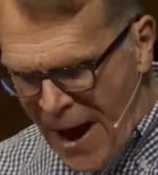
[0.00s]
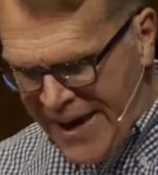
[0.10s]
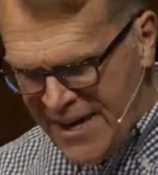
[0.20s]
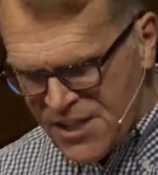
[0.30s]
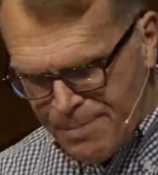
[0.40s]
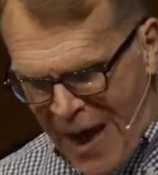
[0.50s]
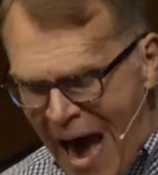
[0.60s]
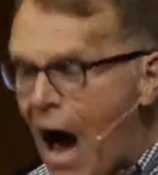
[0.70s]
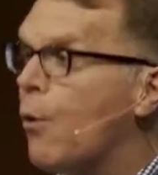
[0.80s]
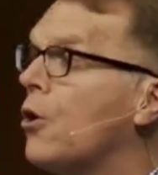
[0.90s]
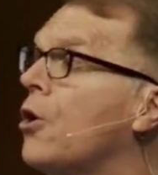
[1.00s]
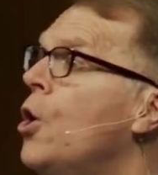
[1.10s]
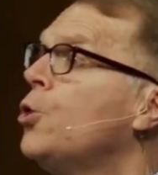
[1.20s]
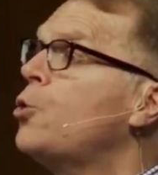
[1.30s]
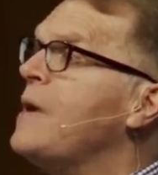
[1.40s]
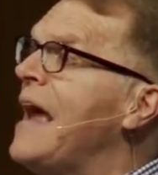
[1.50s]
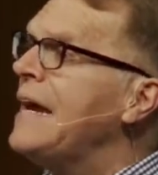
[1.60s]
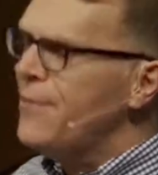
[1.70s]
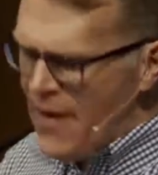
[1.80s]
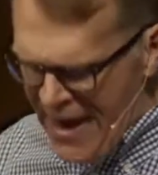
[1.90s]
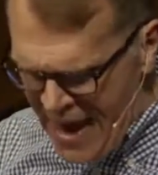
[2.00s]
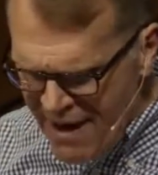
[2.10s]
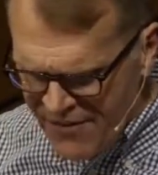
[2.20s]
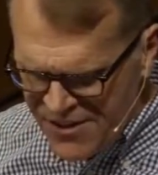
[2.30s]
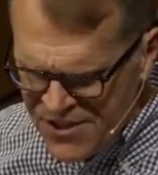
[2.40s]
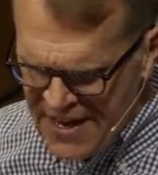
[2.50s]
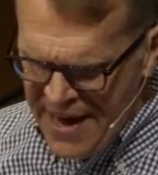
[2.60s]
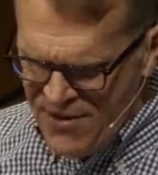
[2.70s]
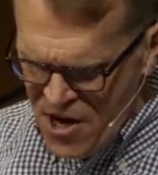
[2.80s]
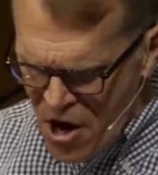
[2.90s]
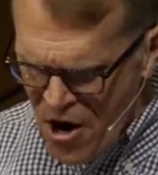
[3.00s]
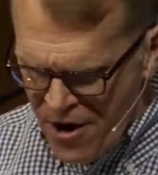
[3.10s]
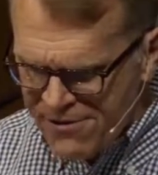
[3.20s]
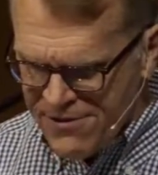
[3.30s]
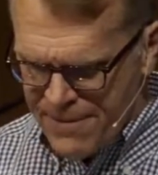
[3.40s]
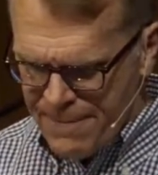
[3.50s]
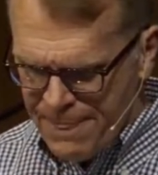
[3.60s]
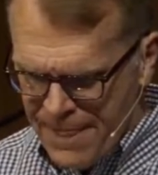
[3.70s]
by his power, created the heavens and the earth,